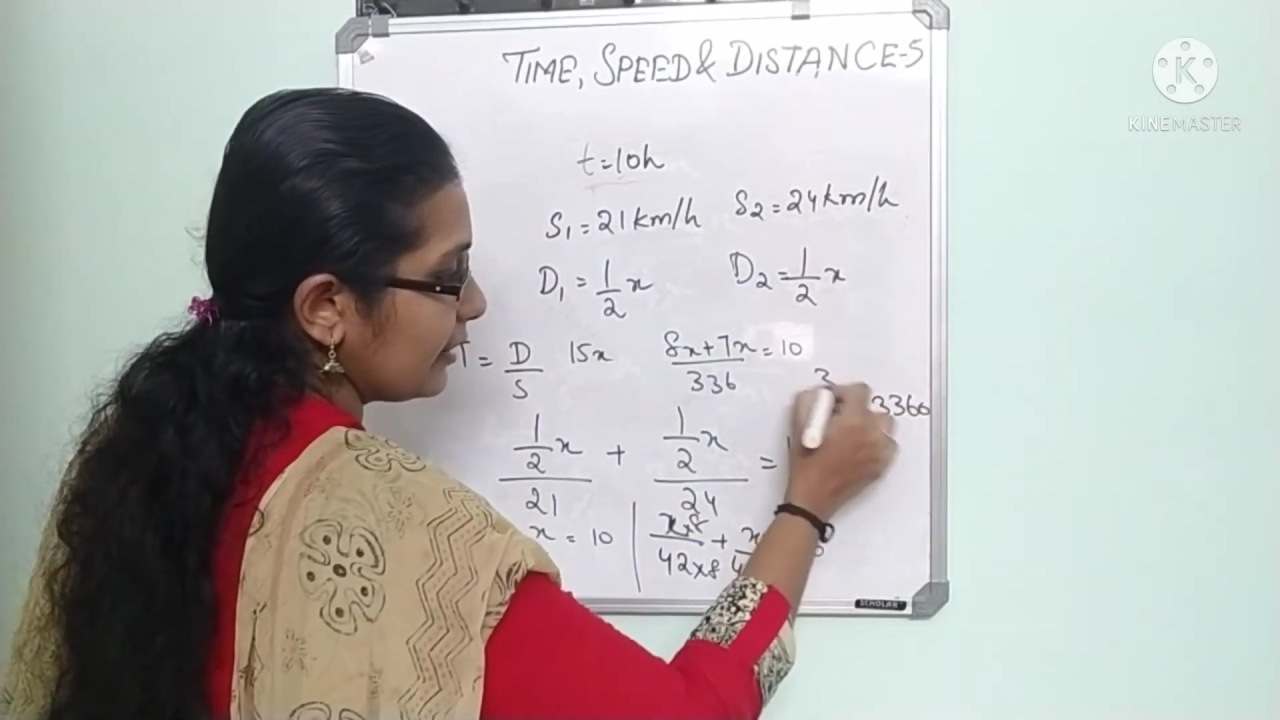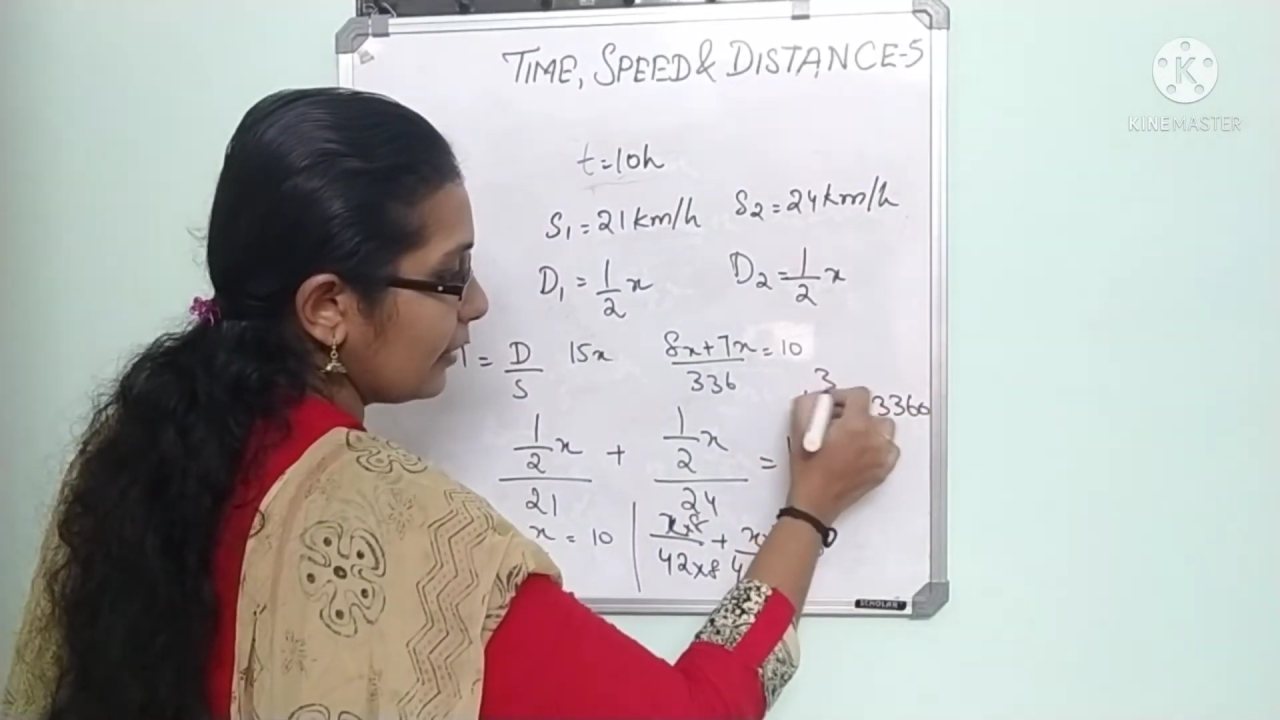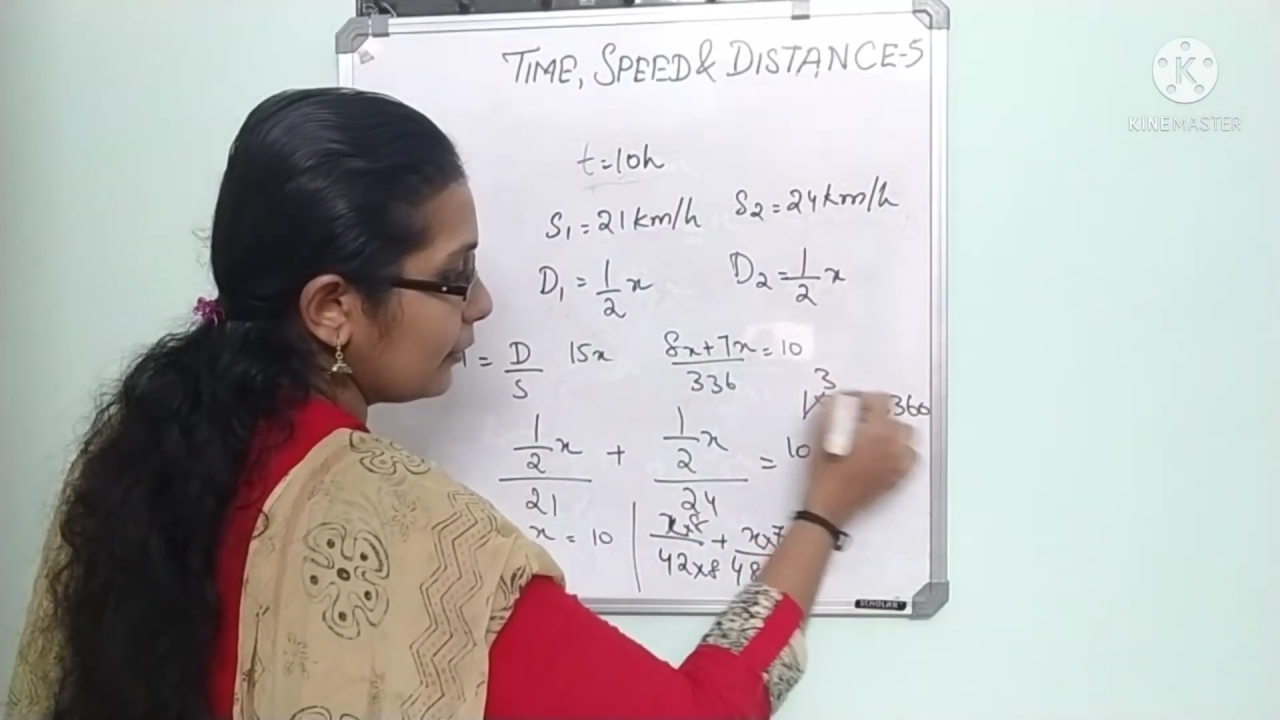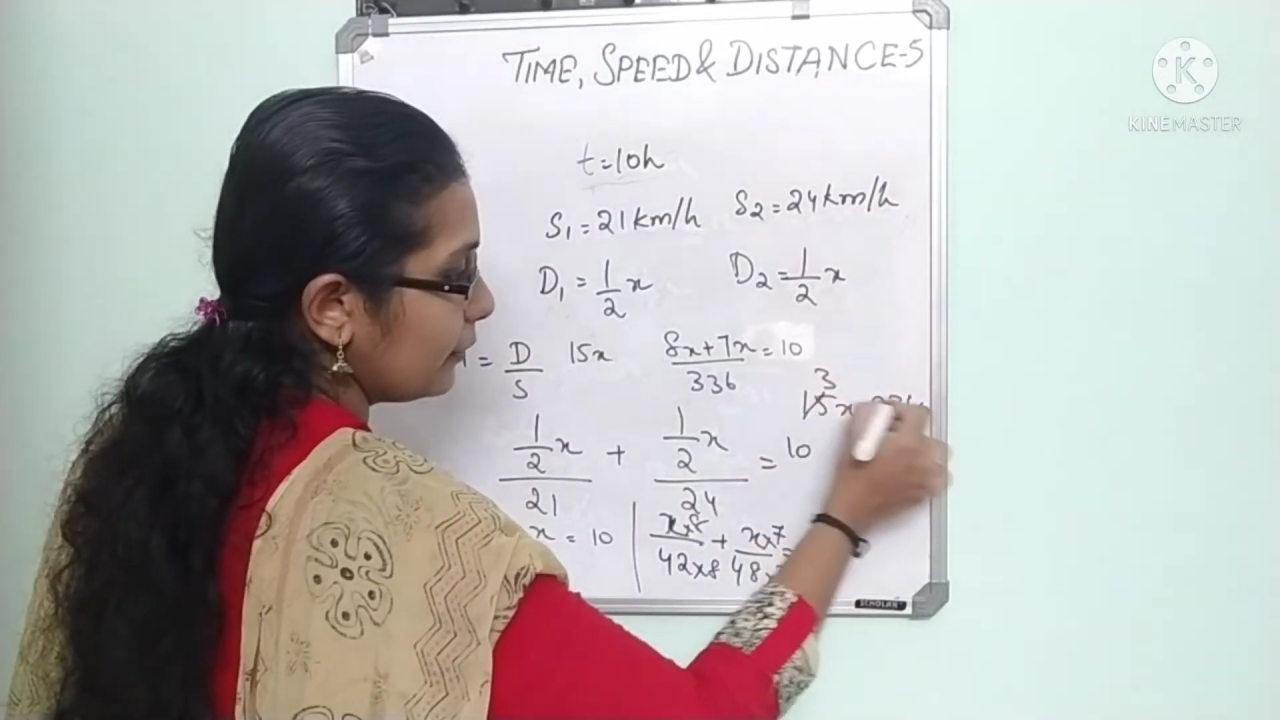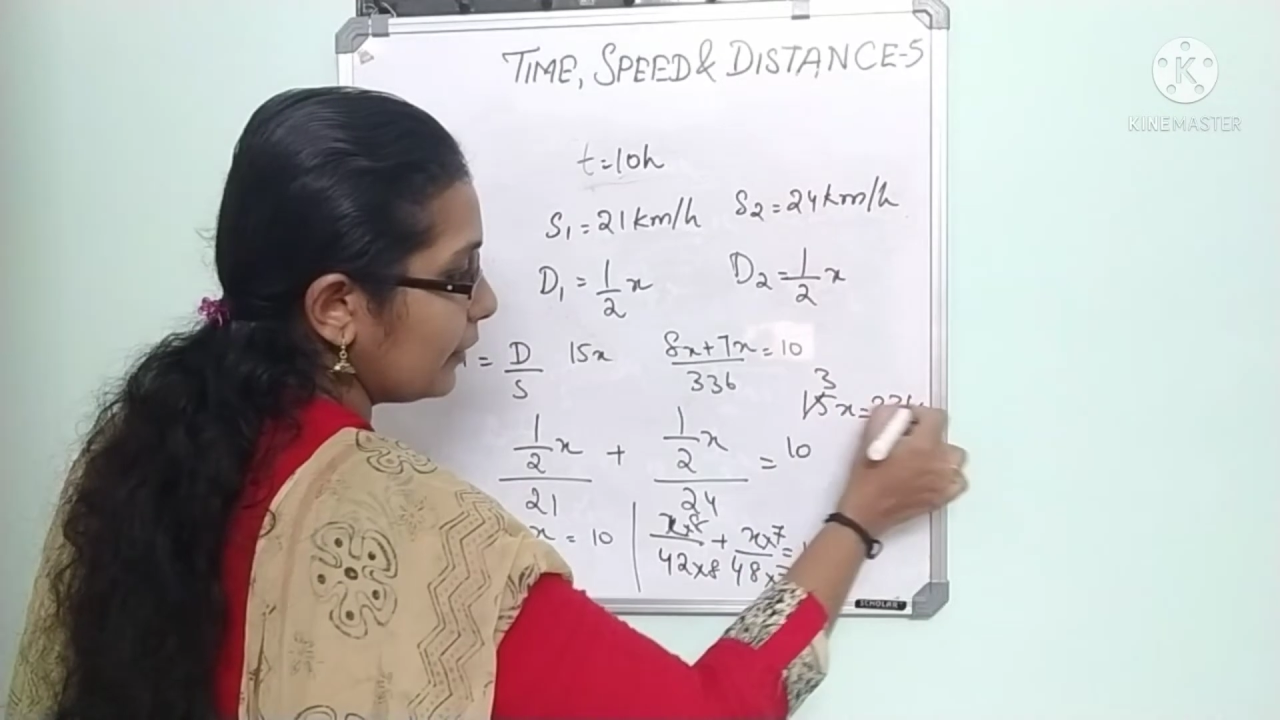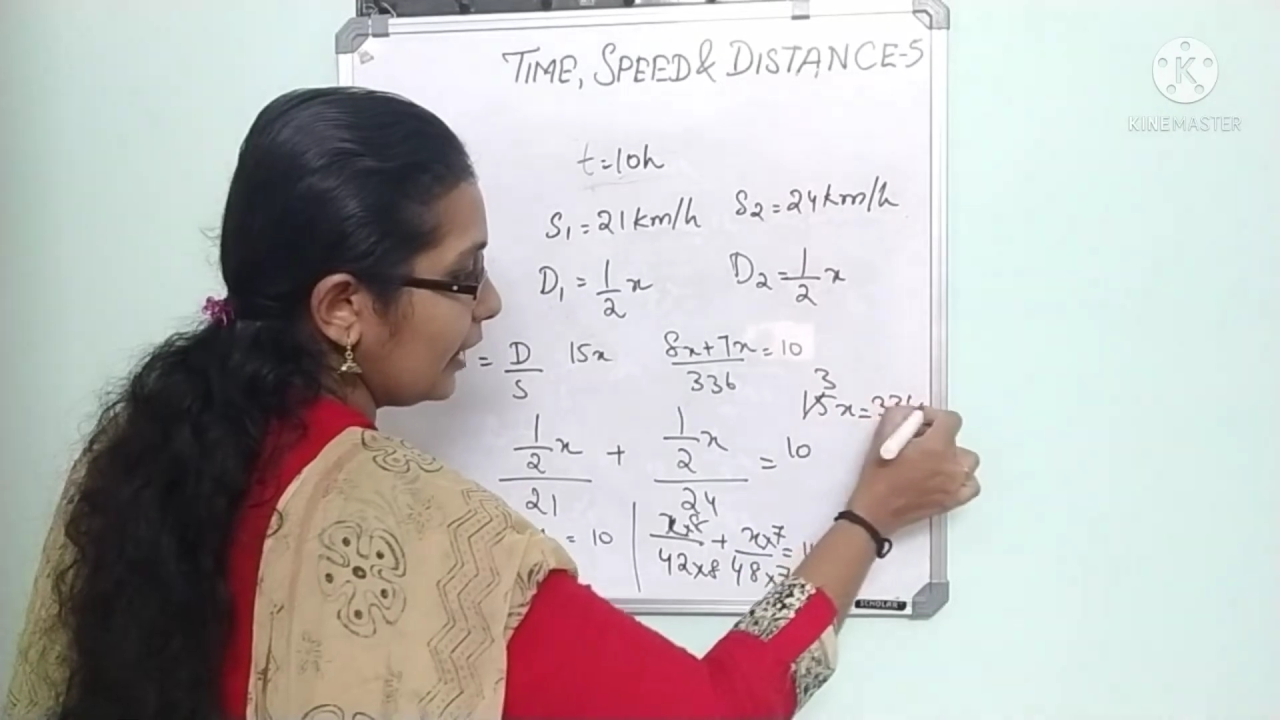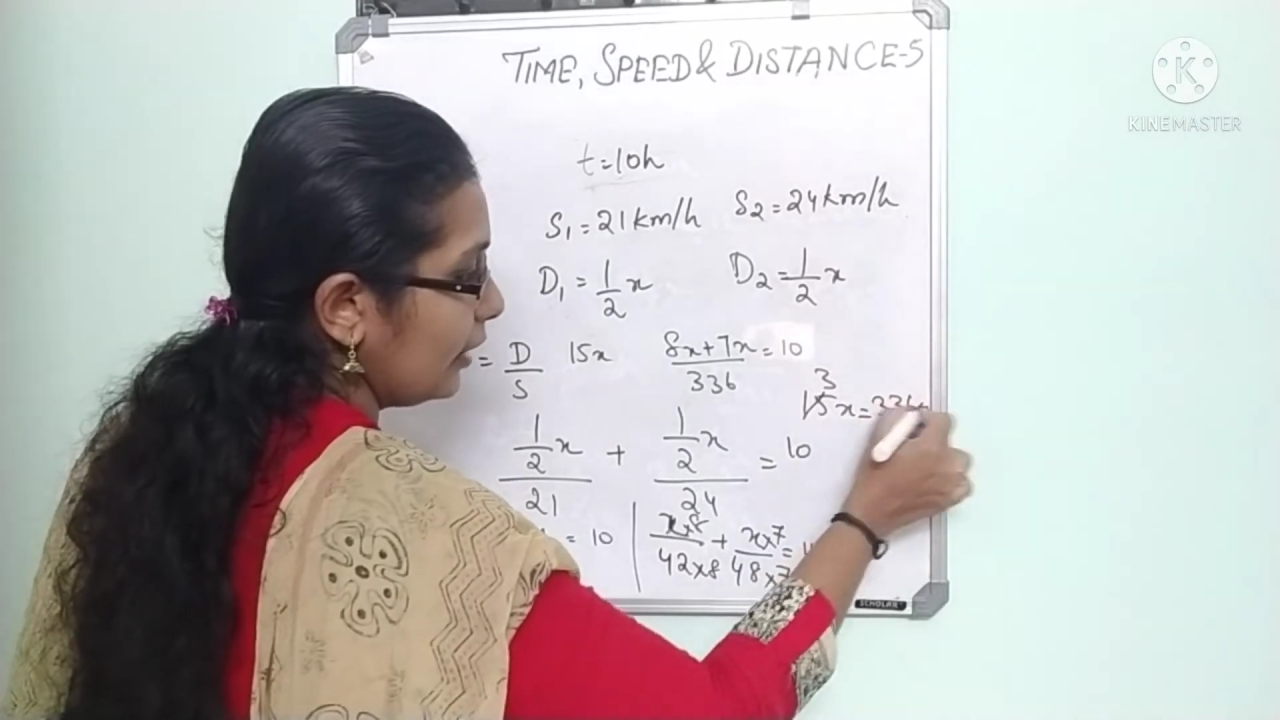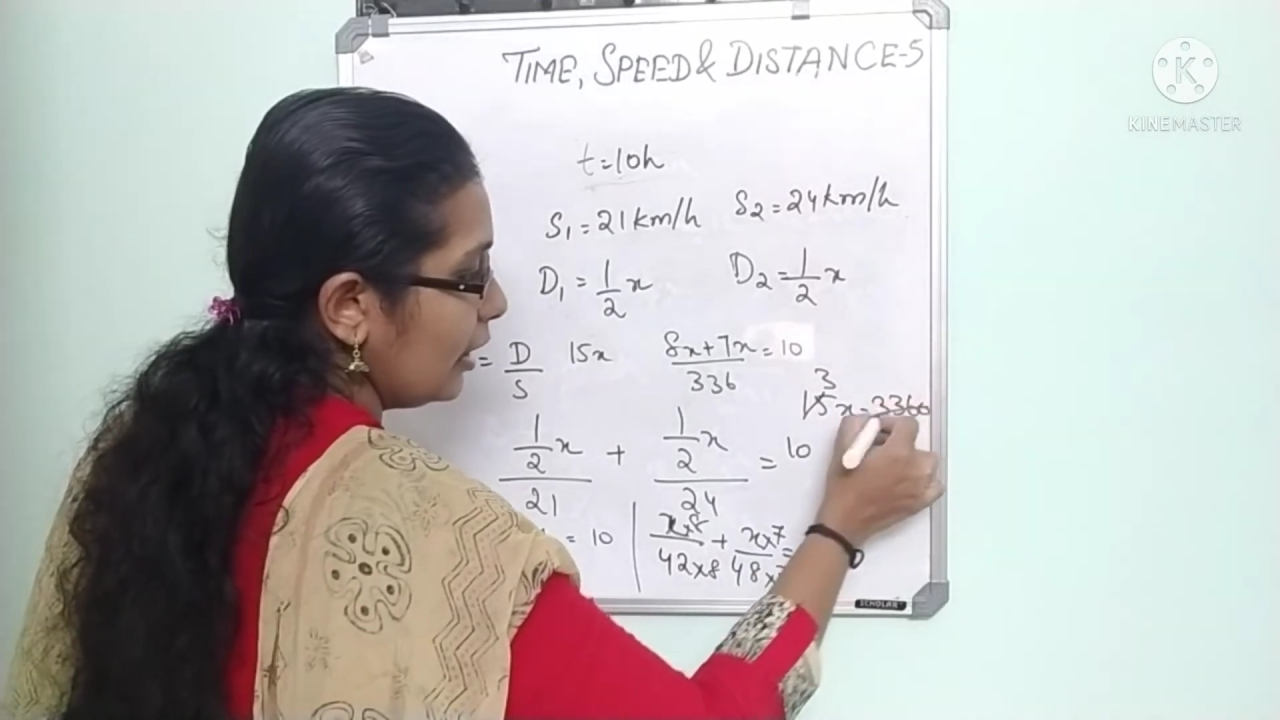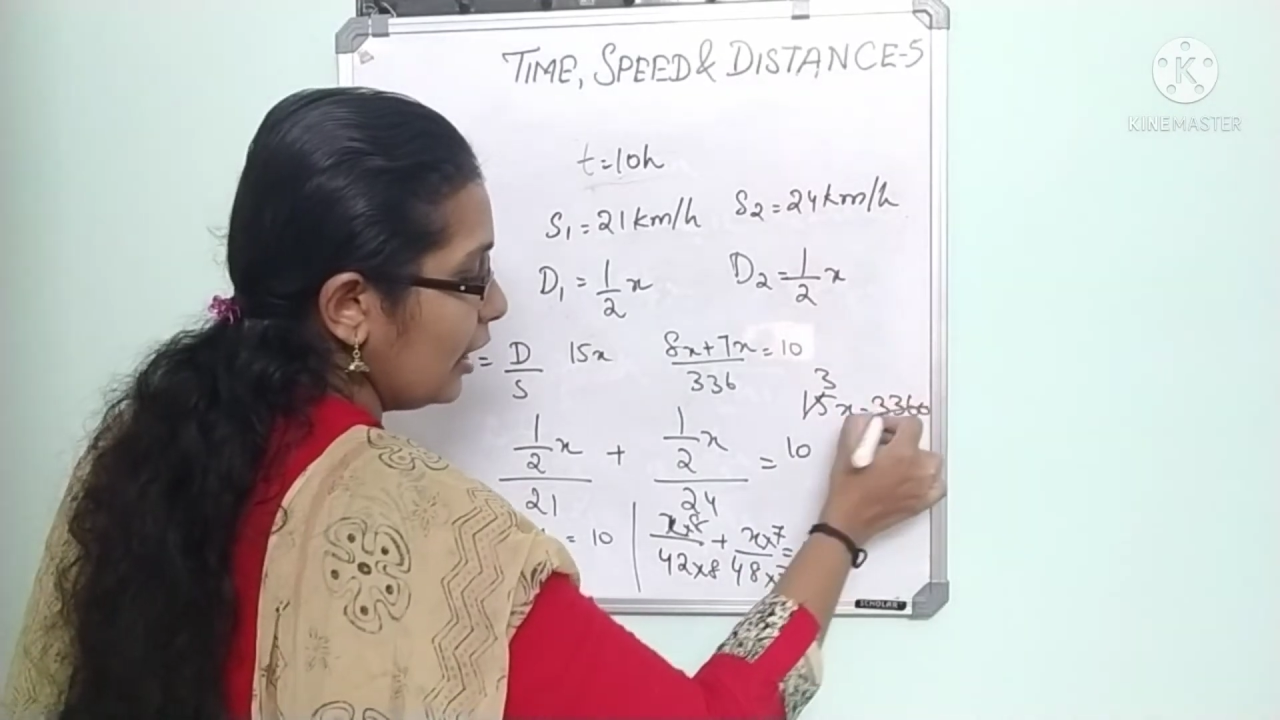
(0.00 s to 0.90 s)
are 15,